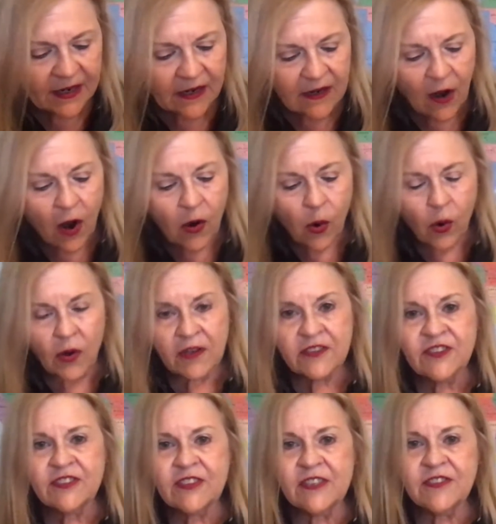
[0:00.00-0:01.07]
a
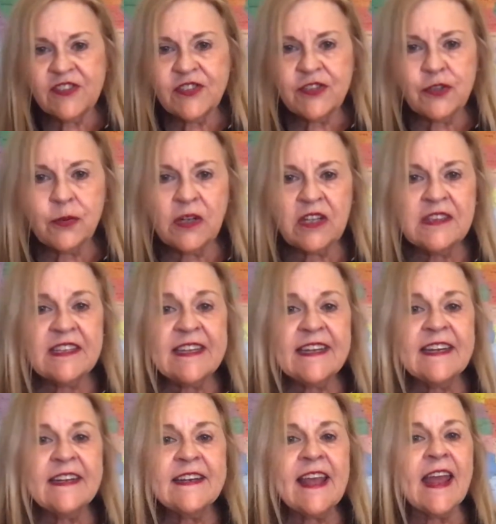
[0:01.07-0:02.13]
horse is to
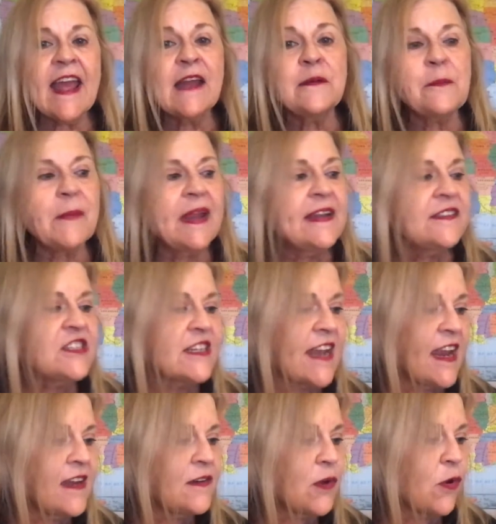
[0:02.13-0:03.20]
clean and
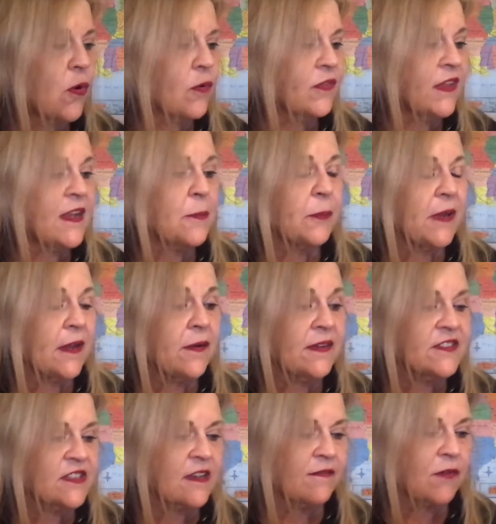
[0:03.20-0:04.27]
maintain the
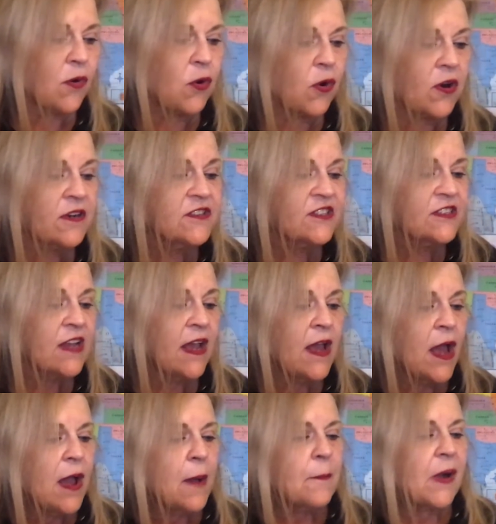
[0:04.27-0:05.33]
appearance of a horse
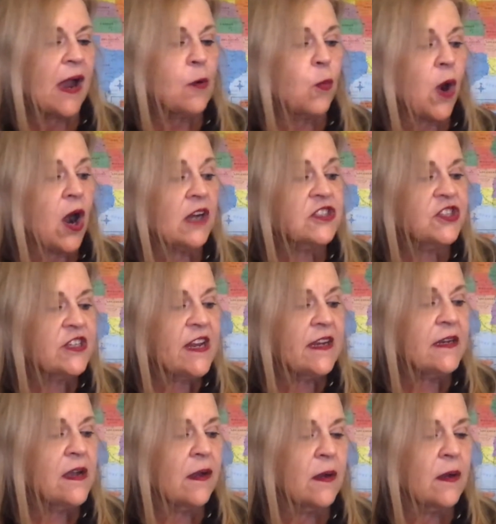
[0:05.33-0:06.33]
by washing,